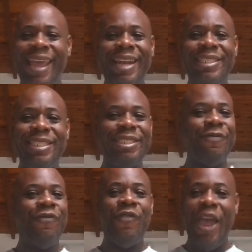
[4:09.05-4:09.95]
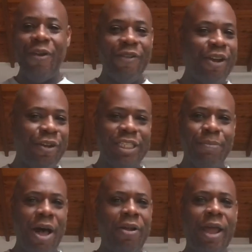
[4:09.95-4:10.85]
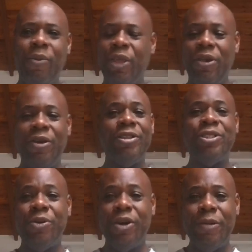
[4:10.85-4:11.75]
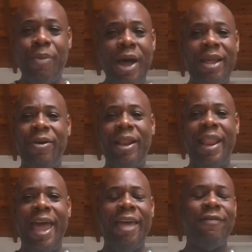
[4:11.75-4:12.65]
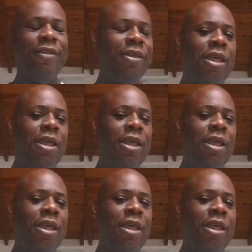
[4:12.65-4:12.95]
And this is very, very small. Like when you hear the story, you're probably going to laugh.